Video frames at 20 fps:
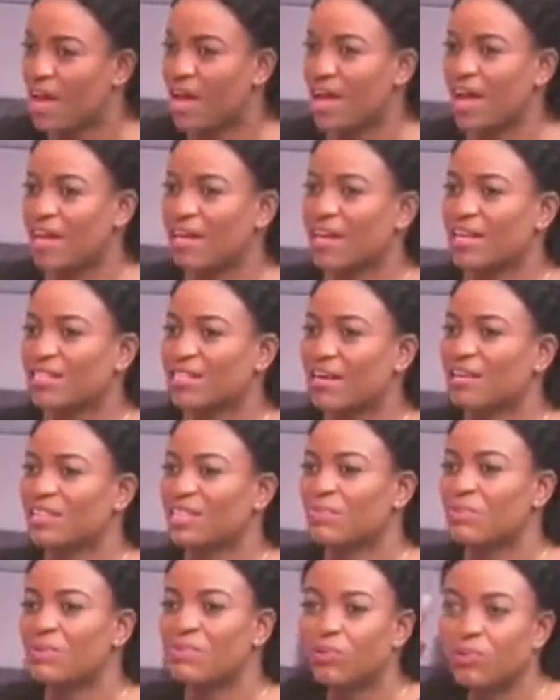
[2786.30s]
and that's how
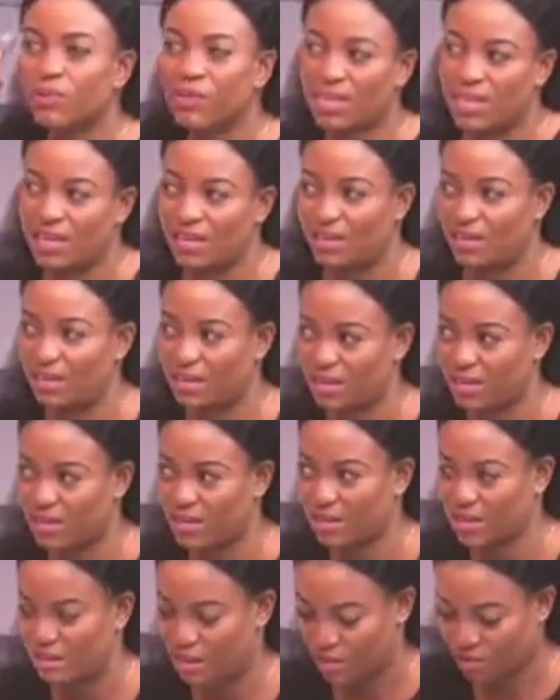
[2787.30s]
the people think.
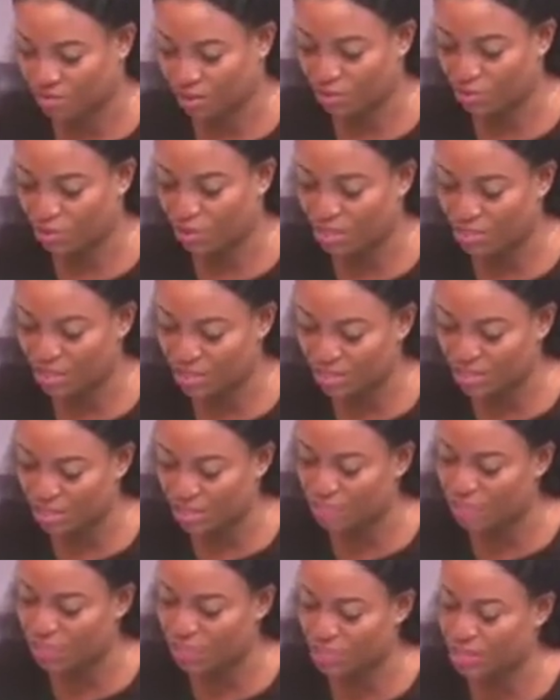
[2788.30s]
That this is
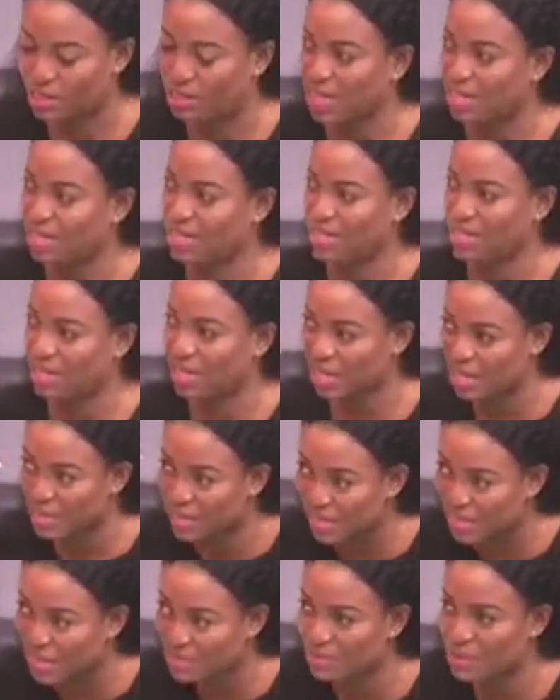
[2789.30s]
somebody that's
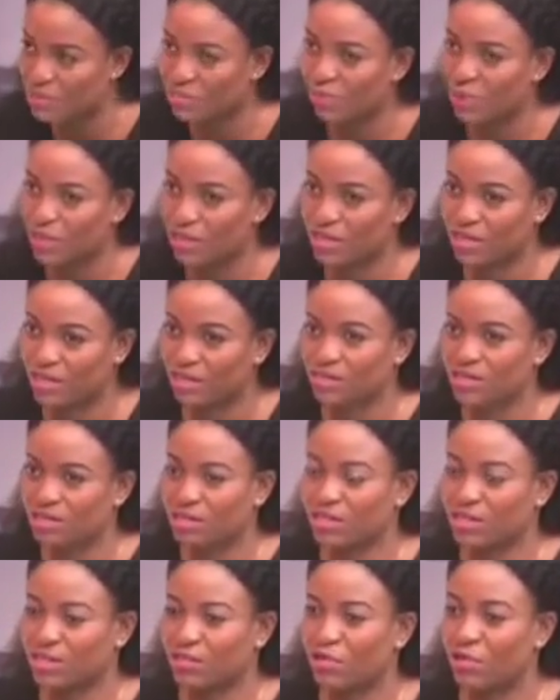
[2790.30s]
killing people in
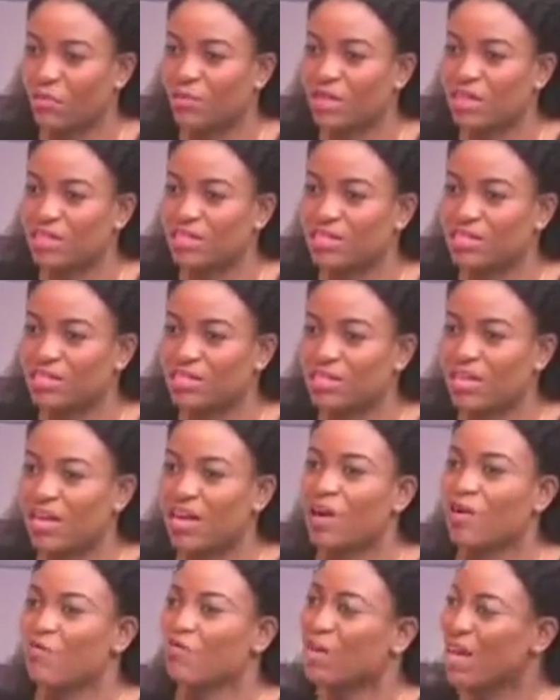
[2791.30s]
the community.
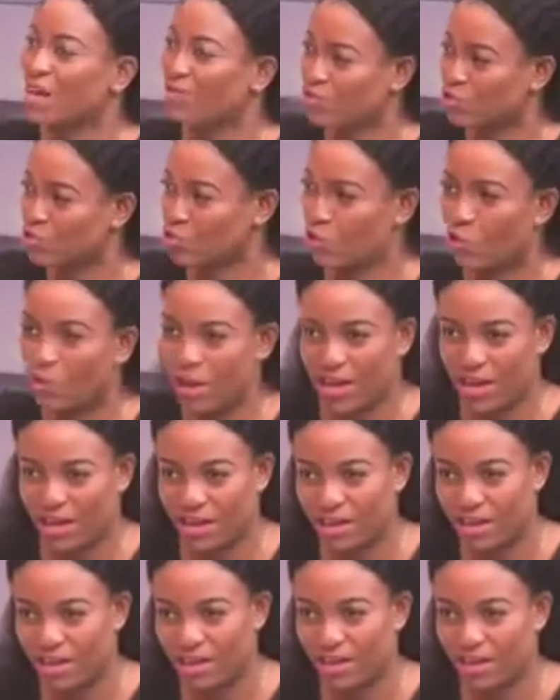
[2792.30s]
We have to stop here.
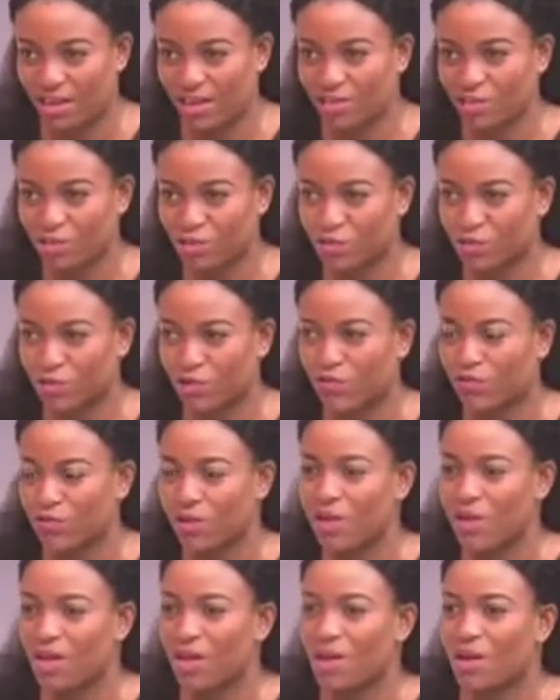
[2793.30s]
Sort of.
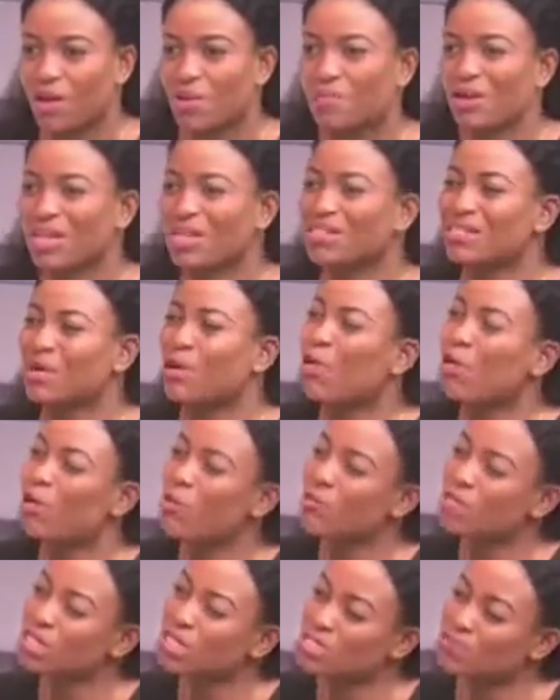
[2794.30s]
So, but it's a whole